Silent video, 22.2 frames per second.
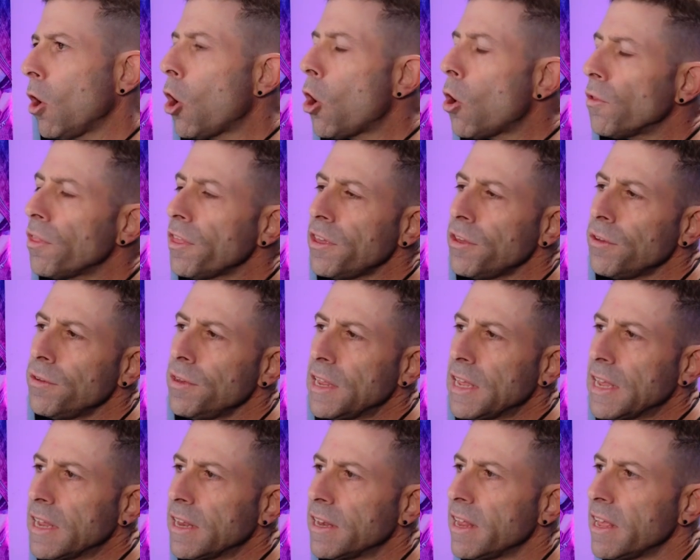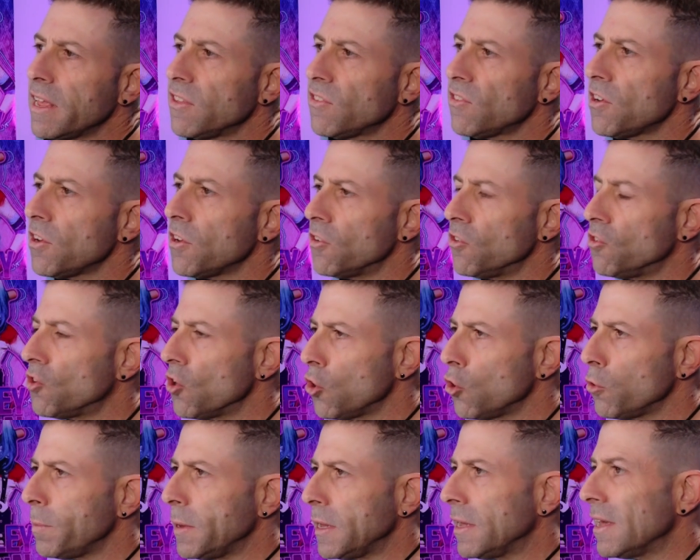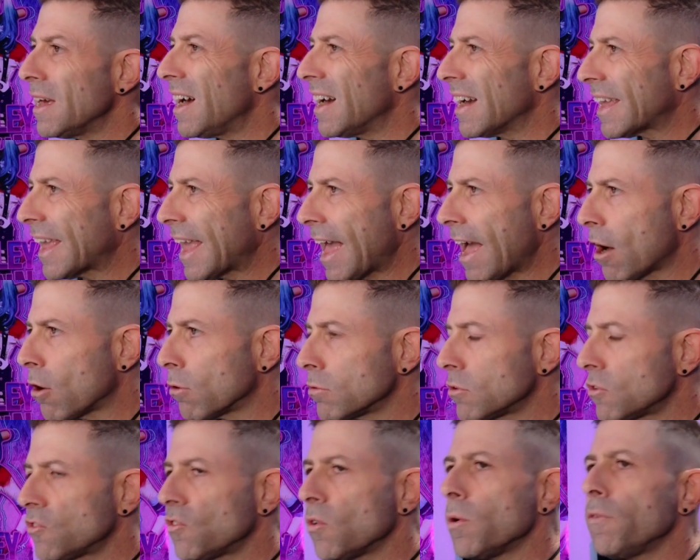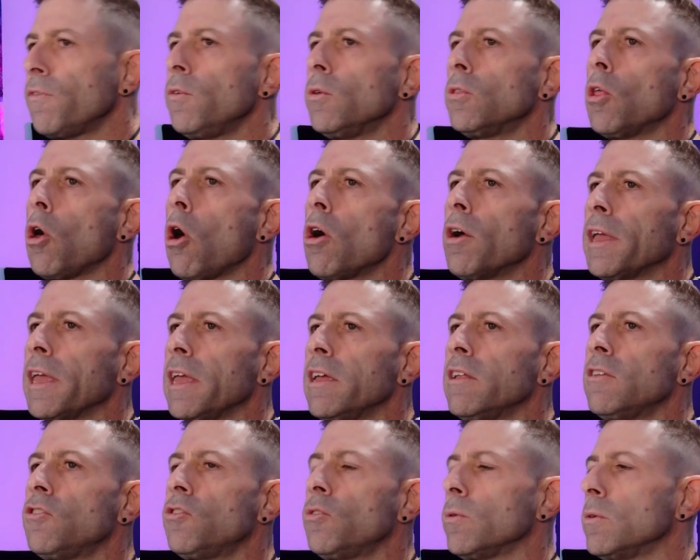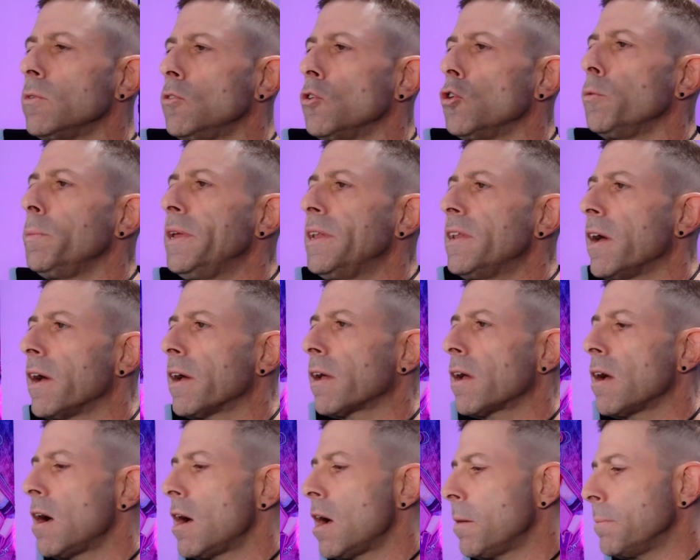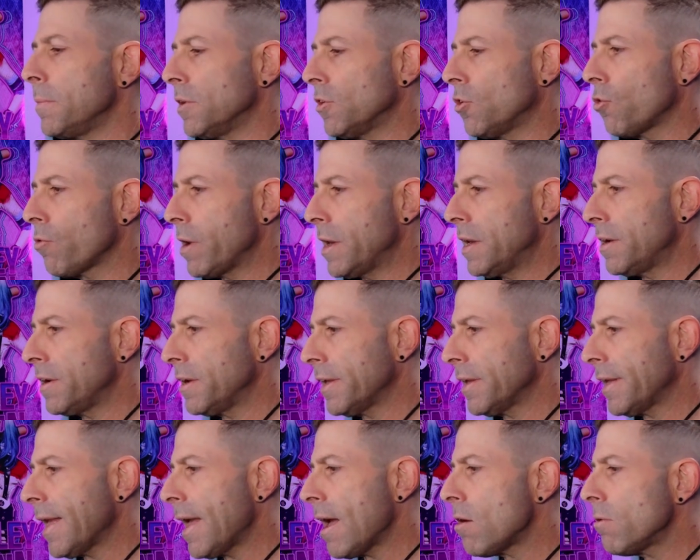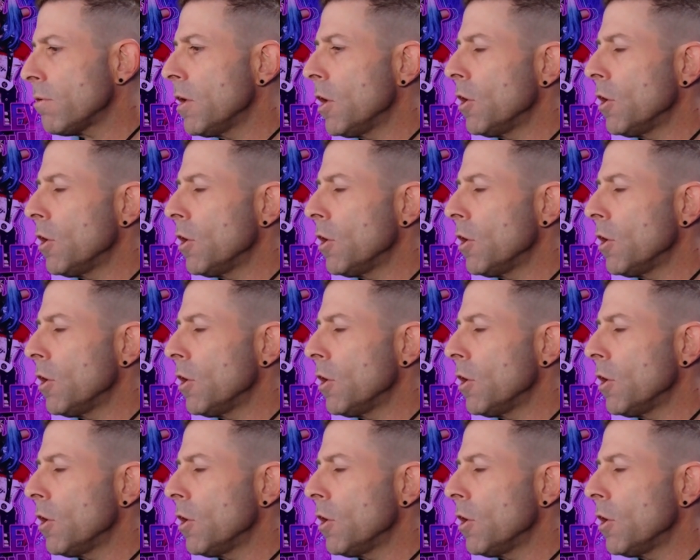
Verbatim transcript: All that you need is an Adobe account. So if you log into adobe.com and create an account,